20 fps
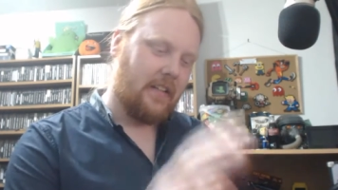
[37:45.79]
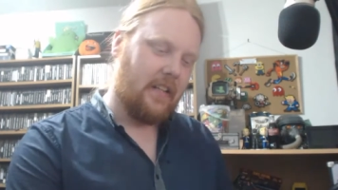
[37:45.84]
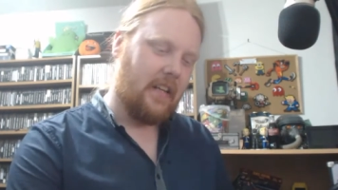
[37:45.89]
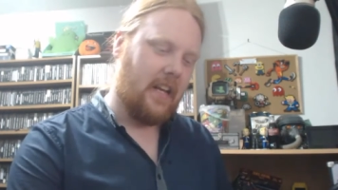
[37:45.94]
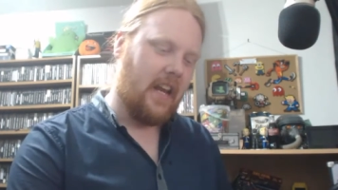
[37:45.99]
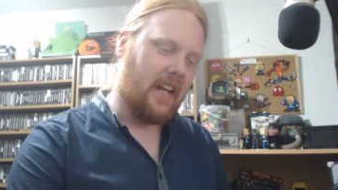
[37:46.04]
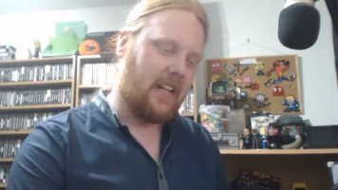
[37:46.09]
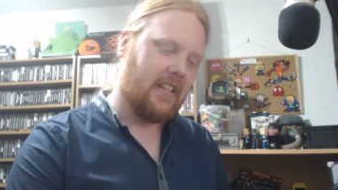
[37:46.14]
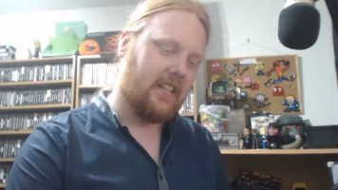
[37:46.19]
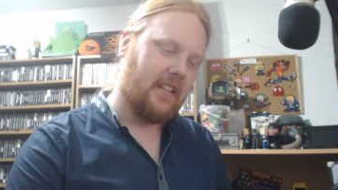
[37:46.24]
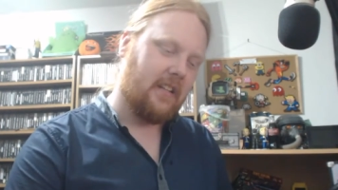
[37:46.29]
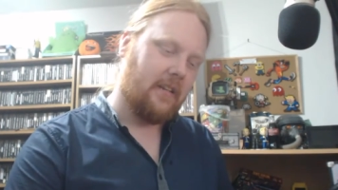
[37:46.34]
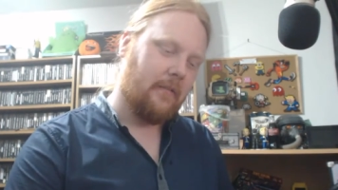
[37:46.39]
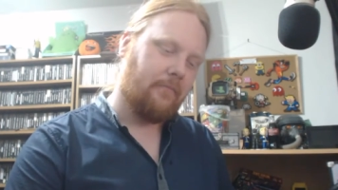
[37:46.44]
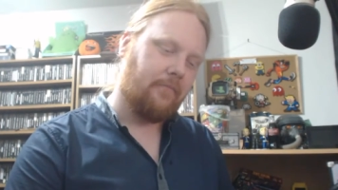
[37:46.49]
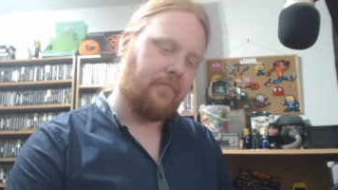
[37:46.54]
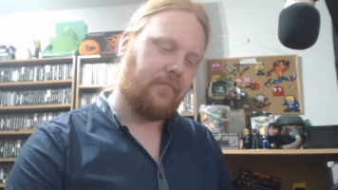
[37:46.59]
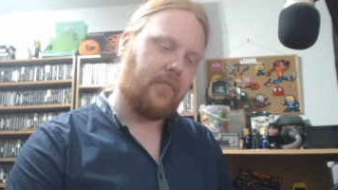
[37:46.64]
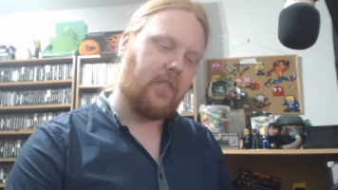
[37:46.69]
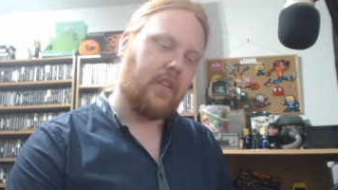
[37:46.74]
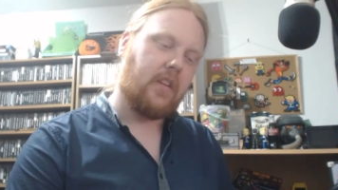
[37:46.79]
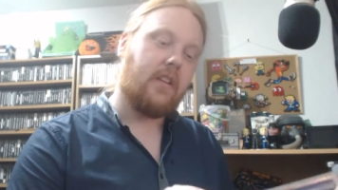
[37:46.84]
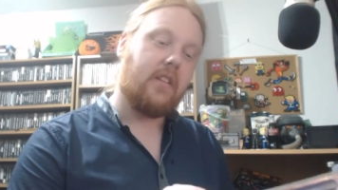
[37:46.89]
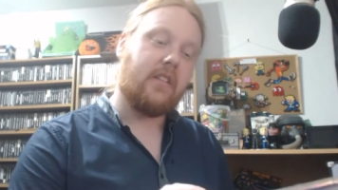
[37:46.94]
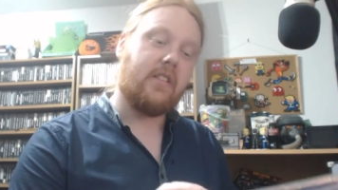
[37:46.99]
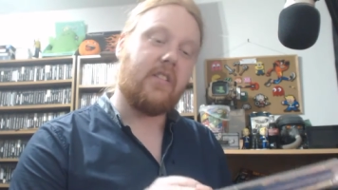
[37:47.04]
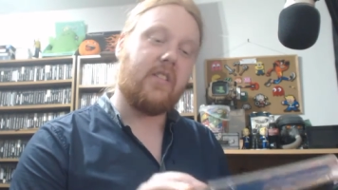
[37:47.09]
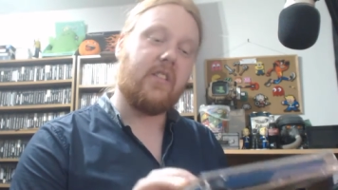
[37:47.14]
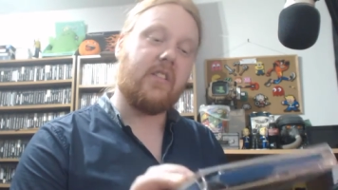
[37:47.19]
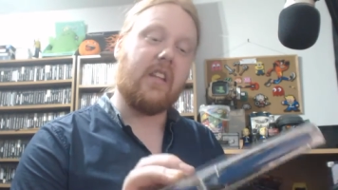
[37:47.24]
Next,
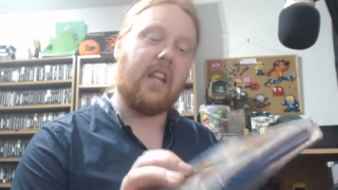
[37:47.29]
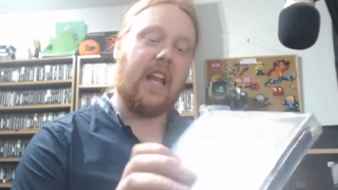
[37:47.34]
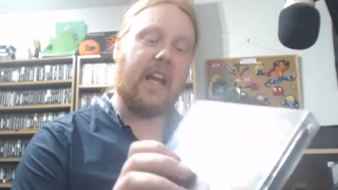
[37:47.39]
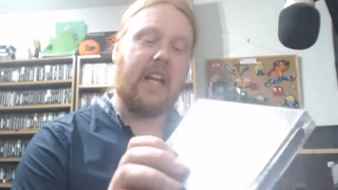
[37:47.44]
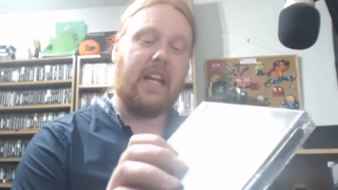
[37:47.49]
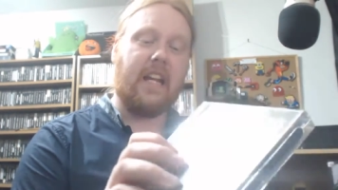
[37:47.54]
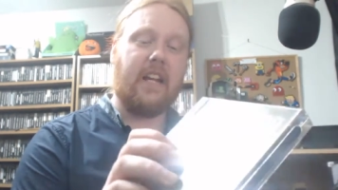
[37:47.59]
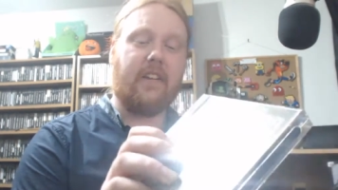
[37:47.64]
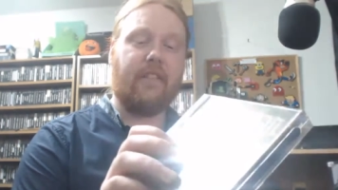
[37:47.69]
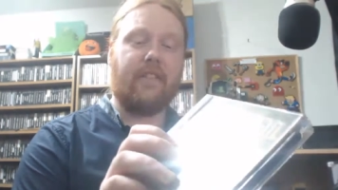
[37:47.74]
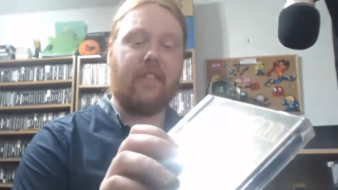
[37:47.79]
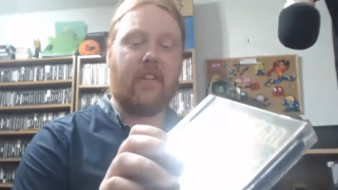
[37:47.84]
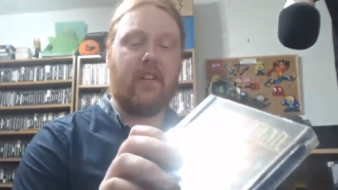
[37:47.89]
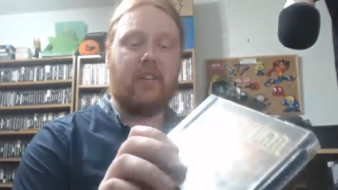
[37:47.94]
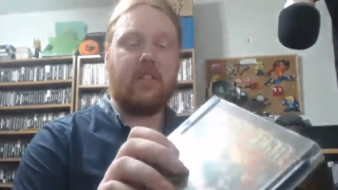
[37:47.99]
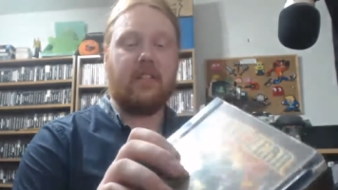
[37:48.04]
Slave